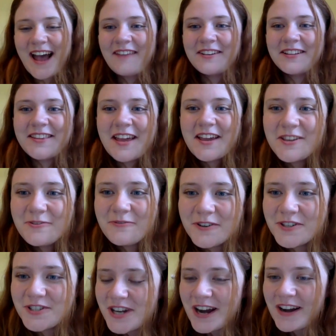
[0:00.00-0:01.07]
I mean thank you
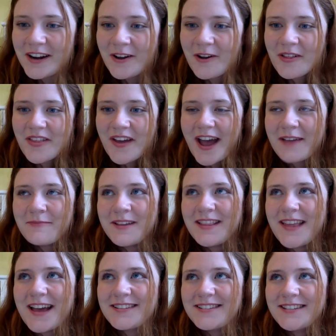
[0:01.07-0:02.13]
for sharing all that. I mean
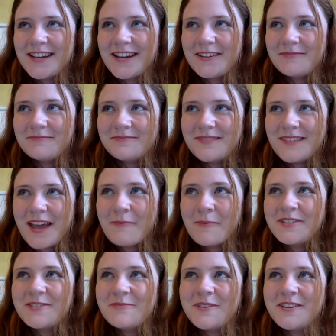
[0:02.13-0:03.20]
that's um it
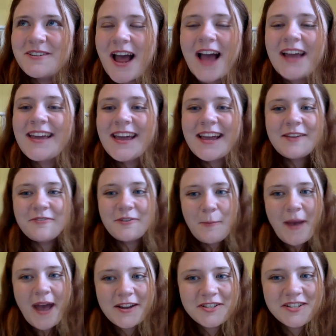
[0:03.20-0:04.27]
must have been I can't even
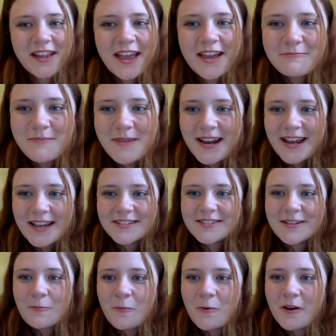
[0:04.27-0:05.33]
imagine like meeting
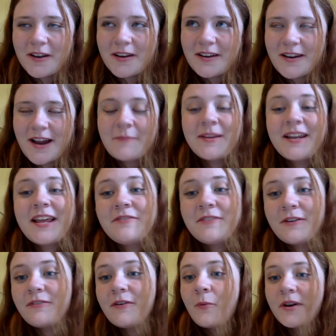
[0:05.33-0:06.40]
someone. I mean even
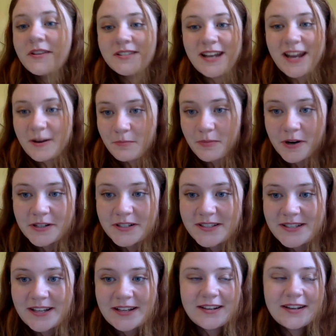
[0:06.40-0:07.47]
if it wasn't in
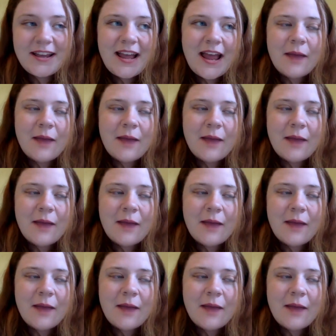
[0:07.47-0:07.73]
person.